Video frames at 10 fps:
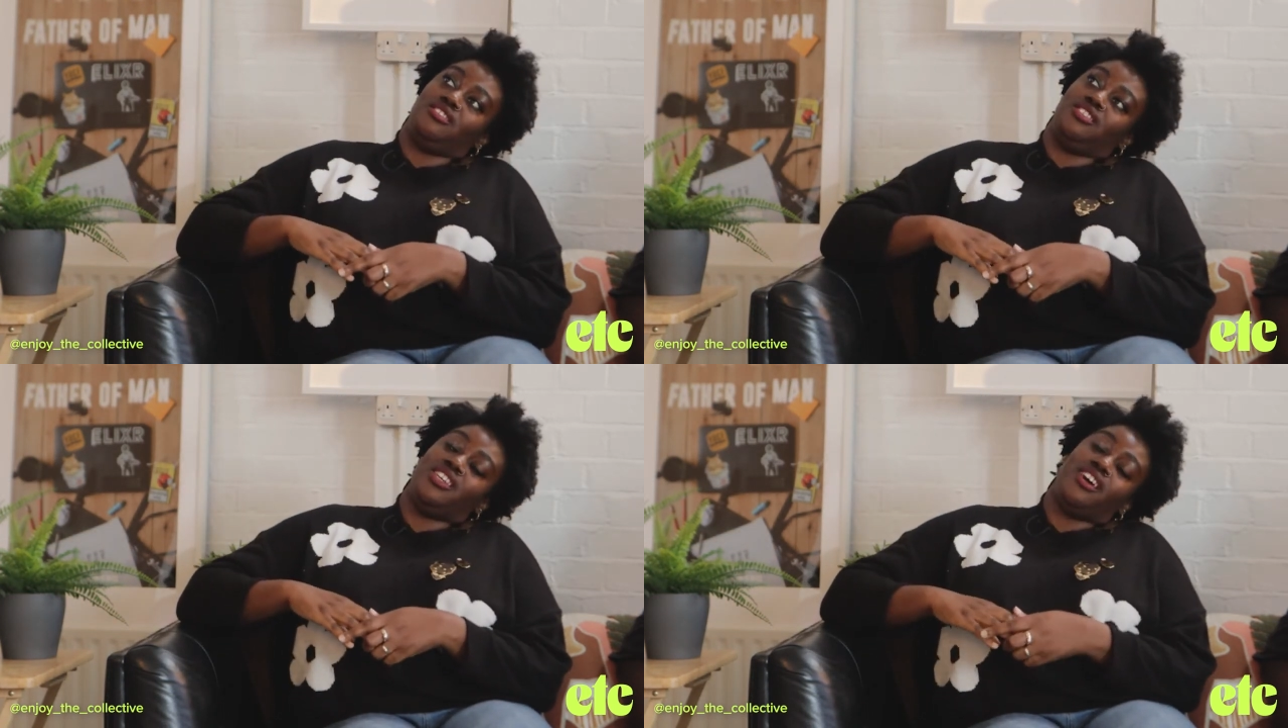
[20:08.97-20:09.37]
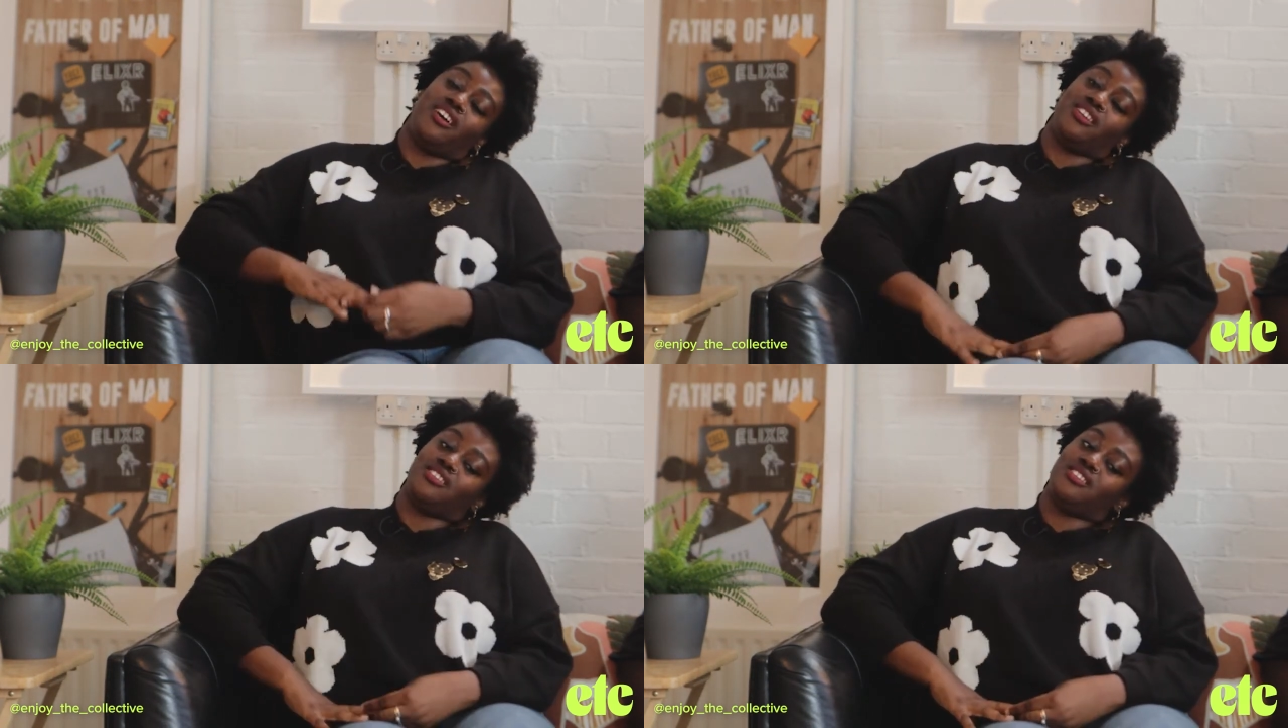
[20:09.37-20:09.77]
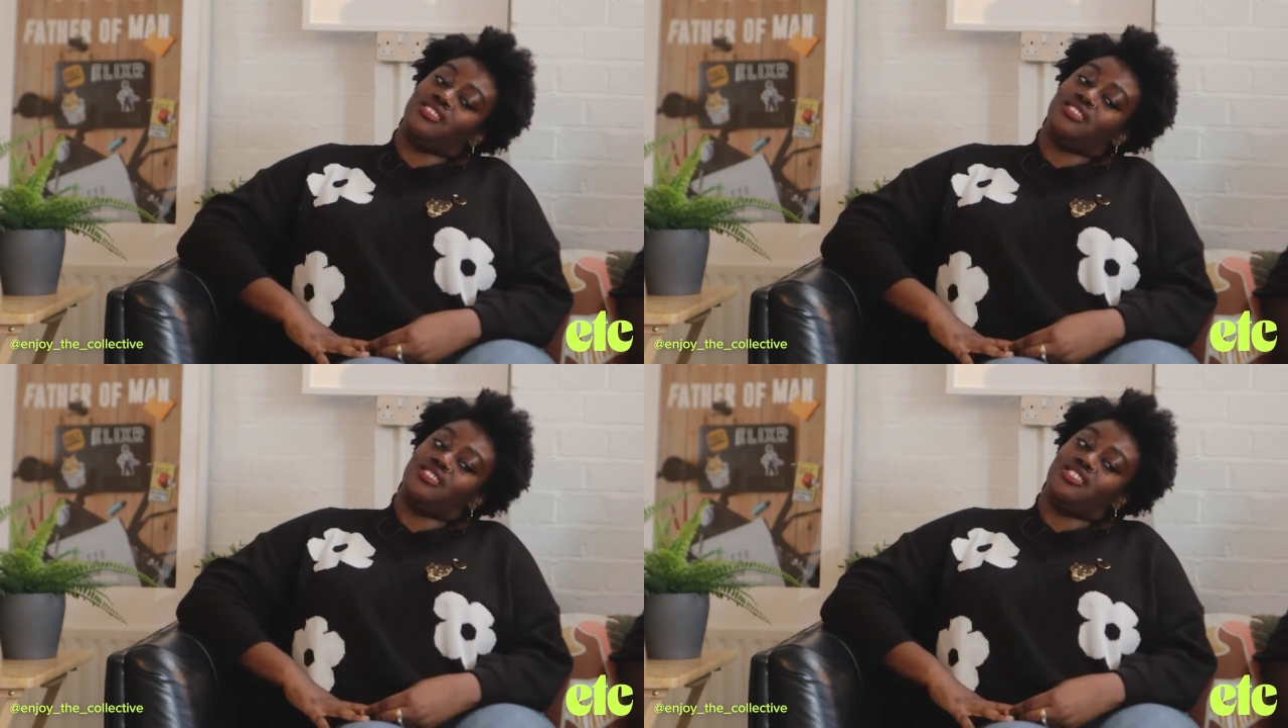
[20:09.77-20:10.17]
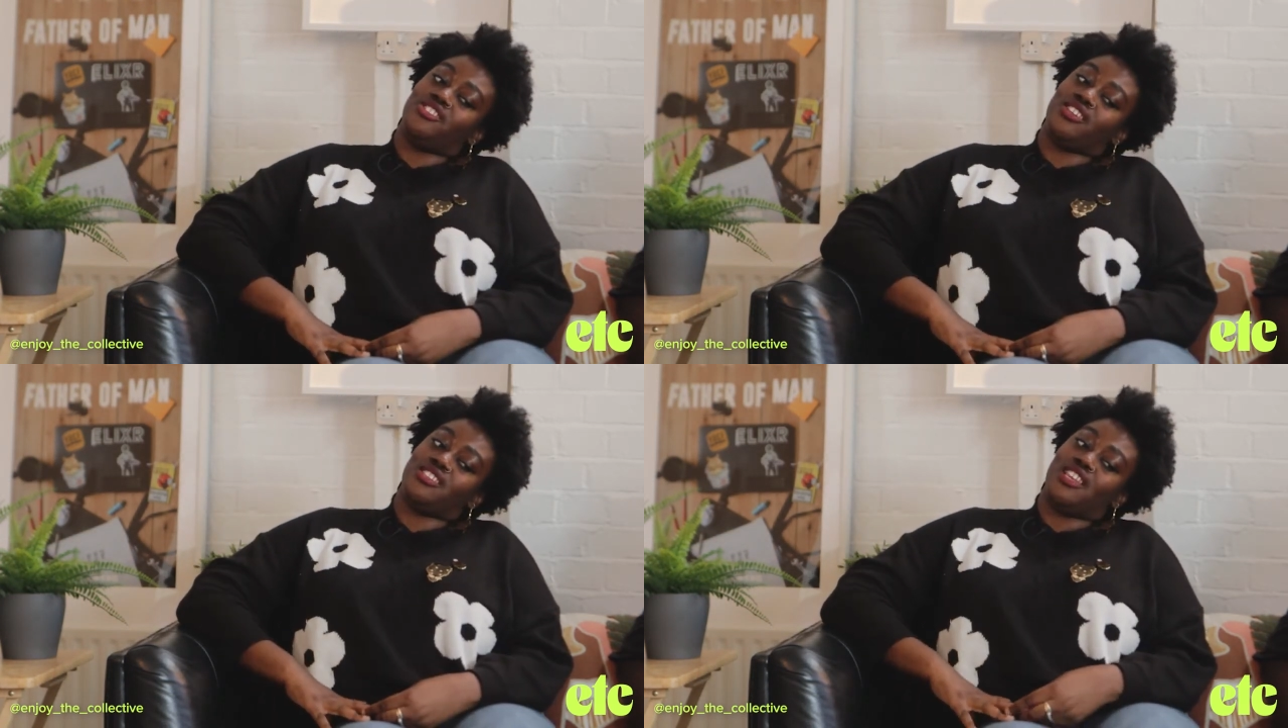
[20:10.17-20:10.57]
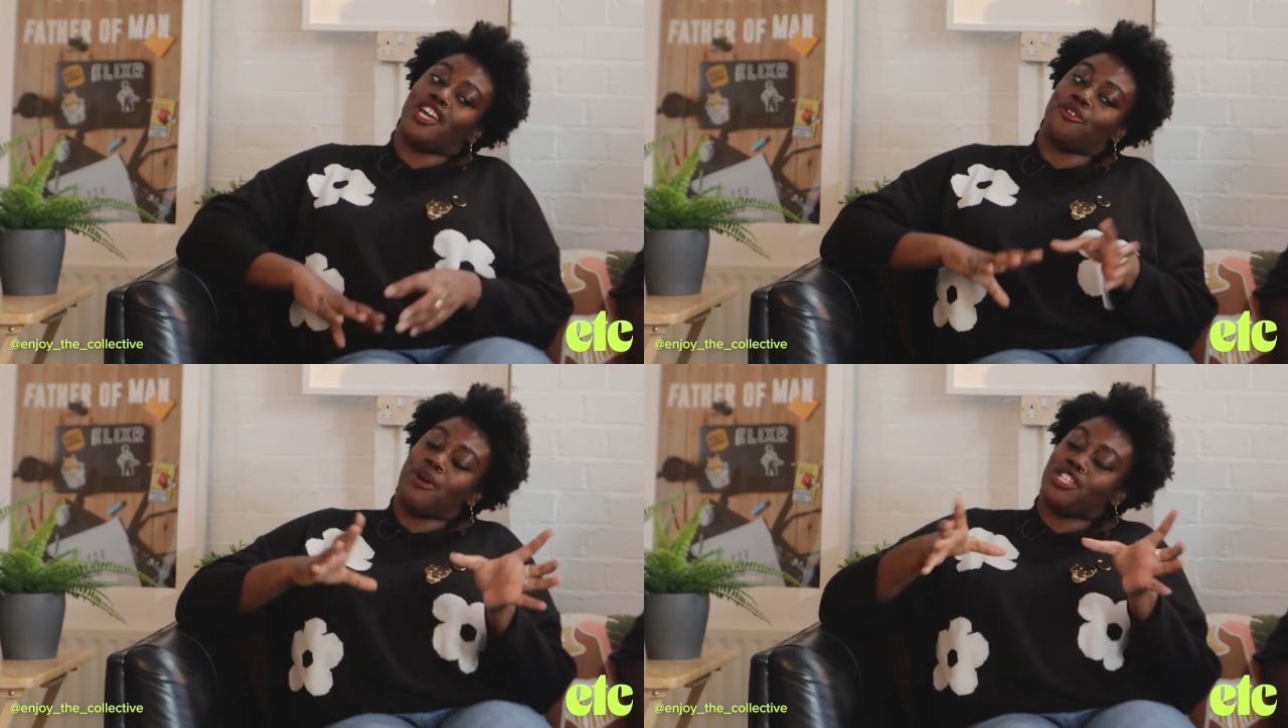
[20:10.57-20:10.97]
to just like my